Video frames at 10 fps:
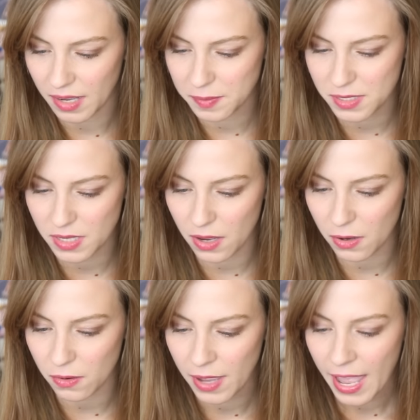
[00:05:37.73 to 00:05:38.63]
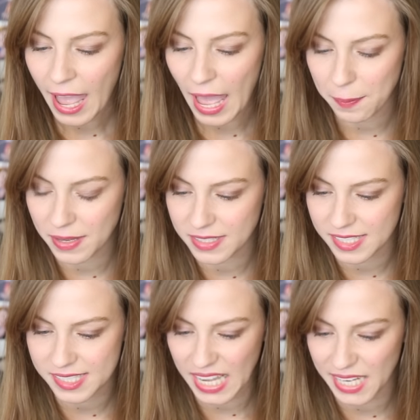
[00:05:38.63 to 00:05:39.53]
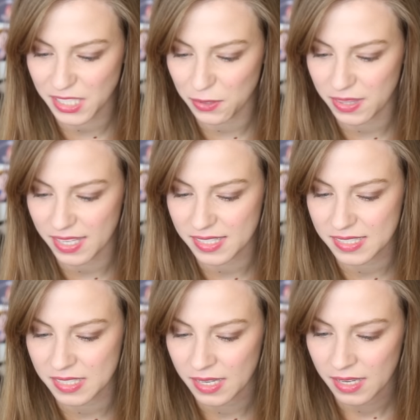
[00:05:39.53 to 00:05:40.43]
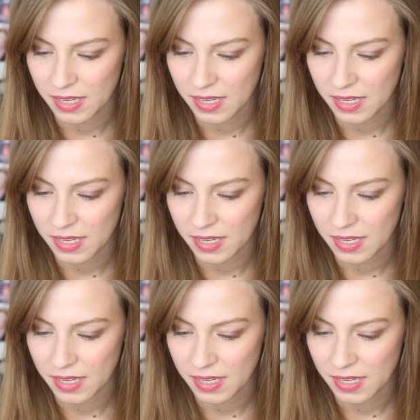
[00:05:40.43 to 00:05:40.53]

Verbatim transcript: I'm so happy to send you this